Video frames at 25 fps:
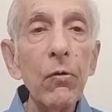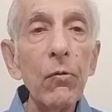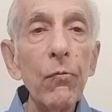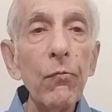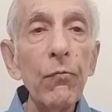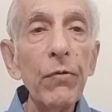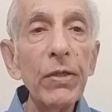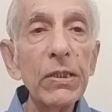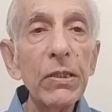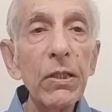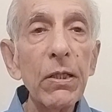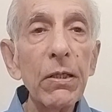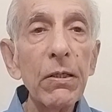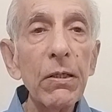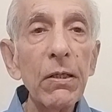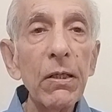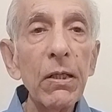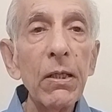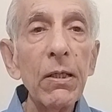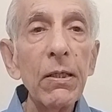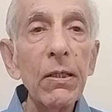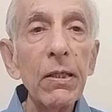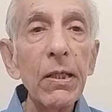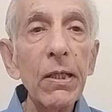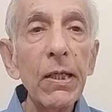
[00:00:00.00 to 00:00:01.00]
whether
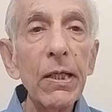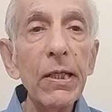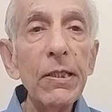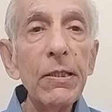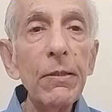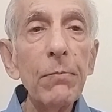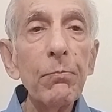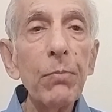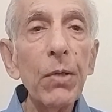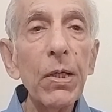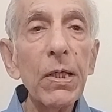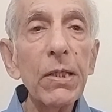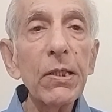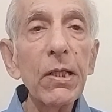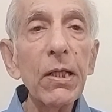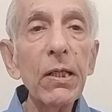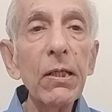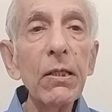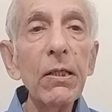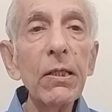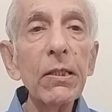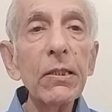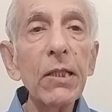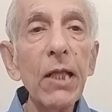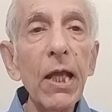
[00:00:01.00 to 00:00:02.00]
any
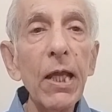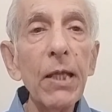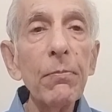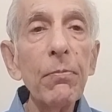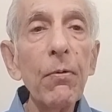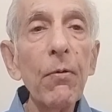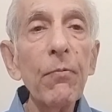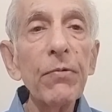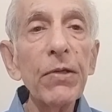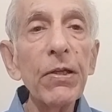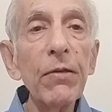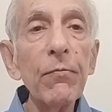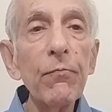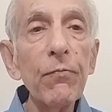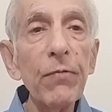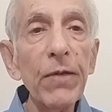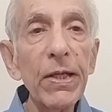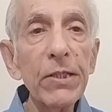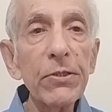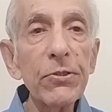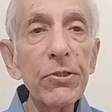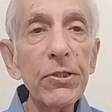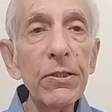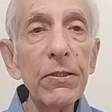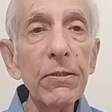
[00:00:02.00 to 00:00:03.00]
particular type of
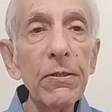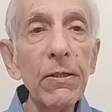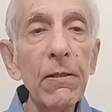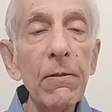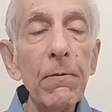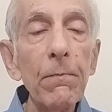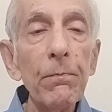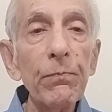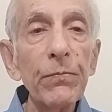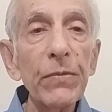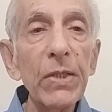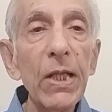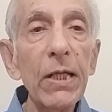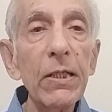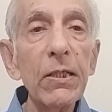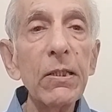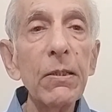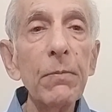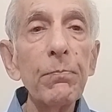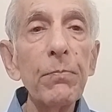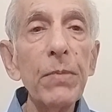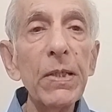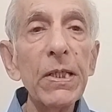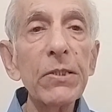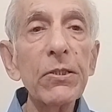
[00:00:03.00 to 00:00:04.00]
infection that
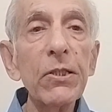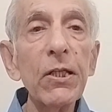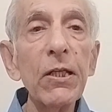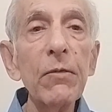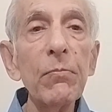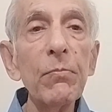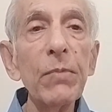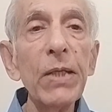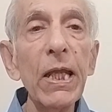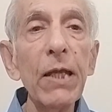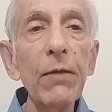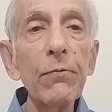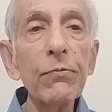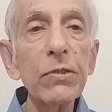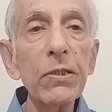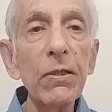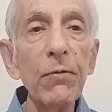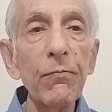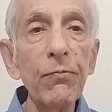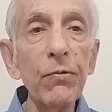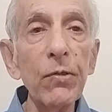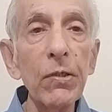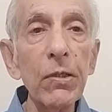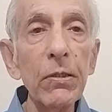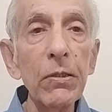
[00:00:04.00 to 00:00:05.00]
the patient may have
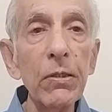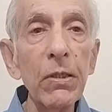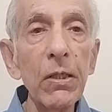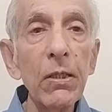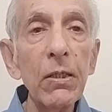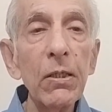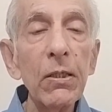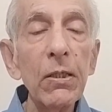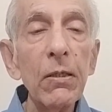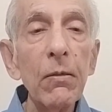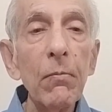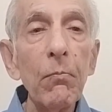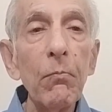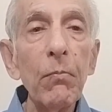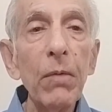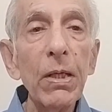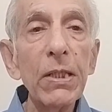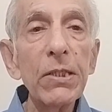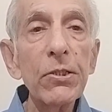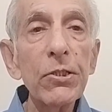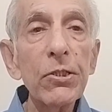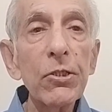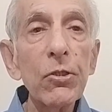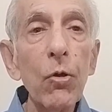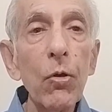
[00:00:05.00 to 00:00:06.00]
suffered
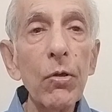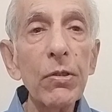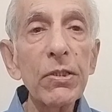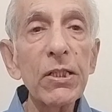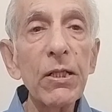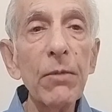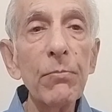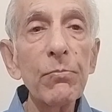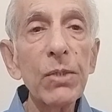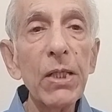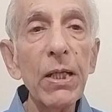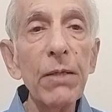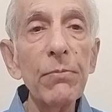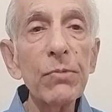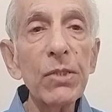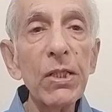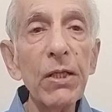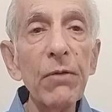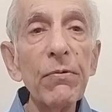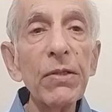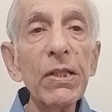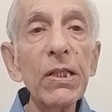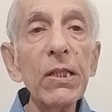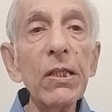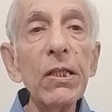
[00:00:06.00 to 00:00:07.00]
months or sometimes
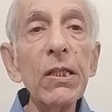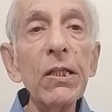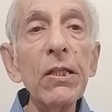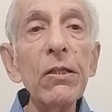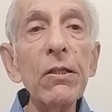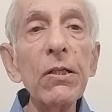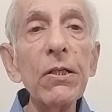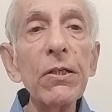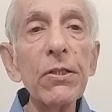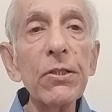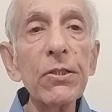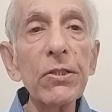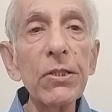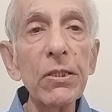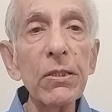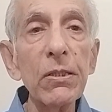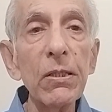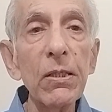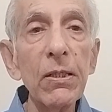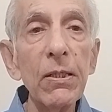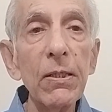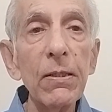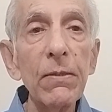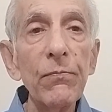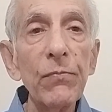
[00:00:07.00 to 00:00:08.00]
even years,
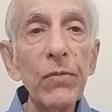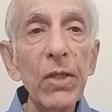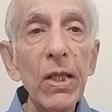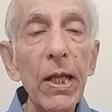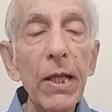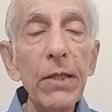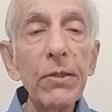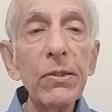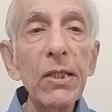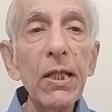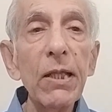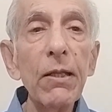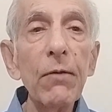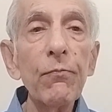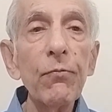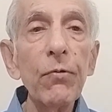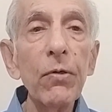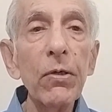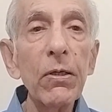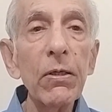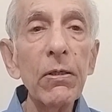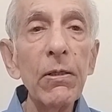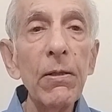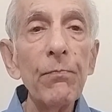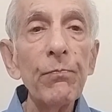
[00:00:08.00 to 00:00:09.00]
and
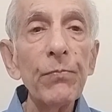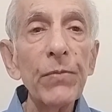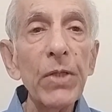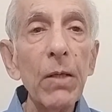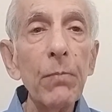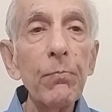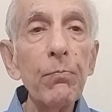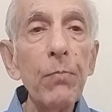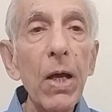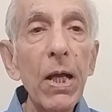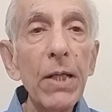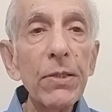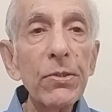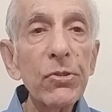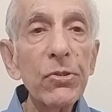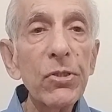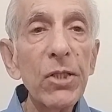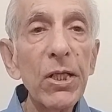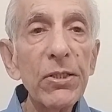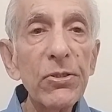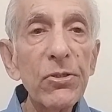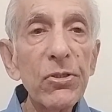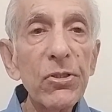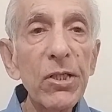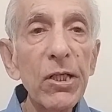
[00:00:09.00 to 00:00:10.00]
therefore a past
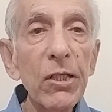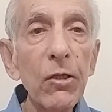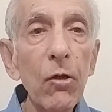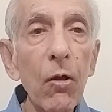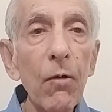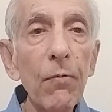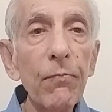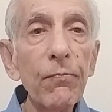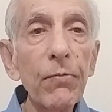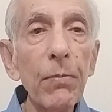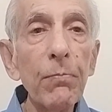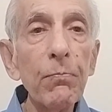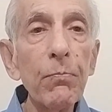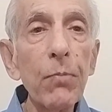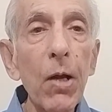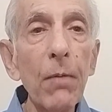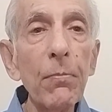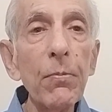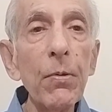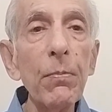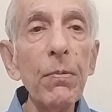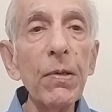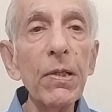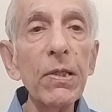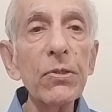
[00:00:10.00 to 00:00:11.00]
history of a
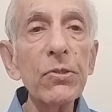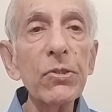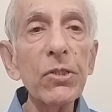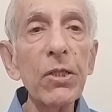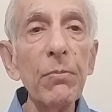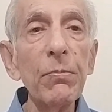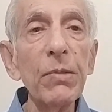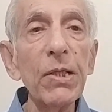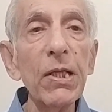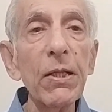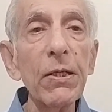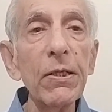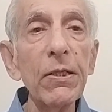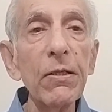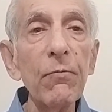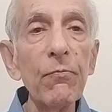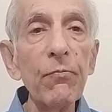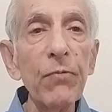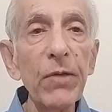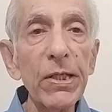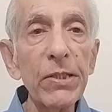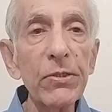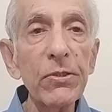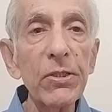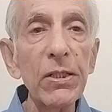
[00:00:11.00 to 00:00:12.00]
probable similar
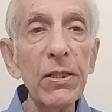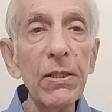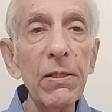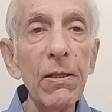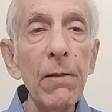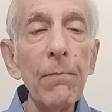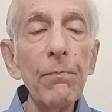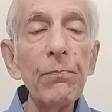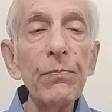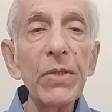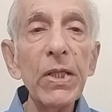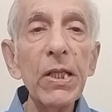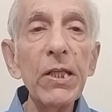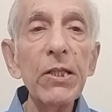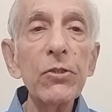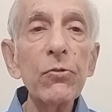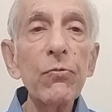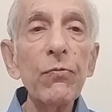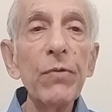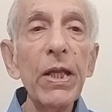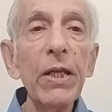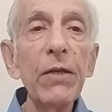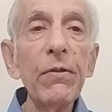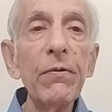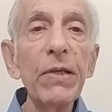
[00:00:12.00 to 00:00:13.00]
infection is
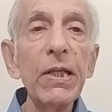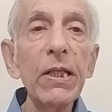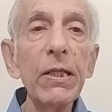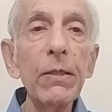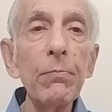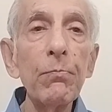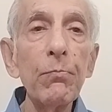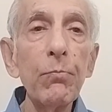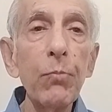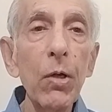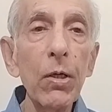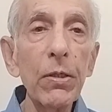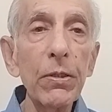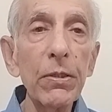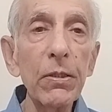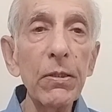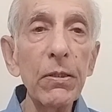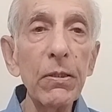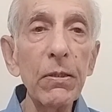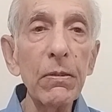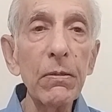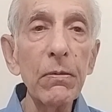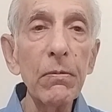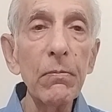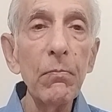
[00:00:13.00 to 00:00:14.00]
very, very
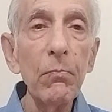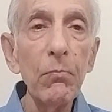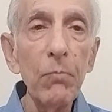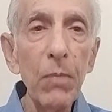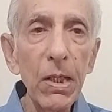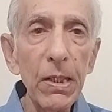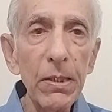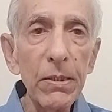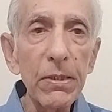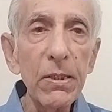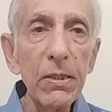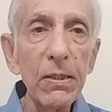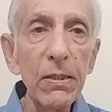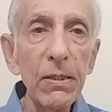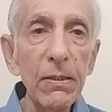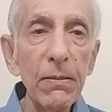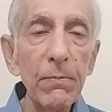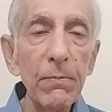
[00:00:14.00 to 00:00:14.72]
important. But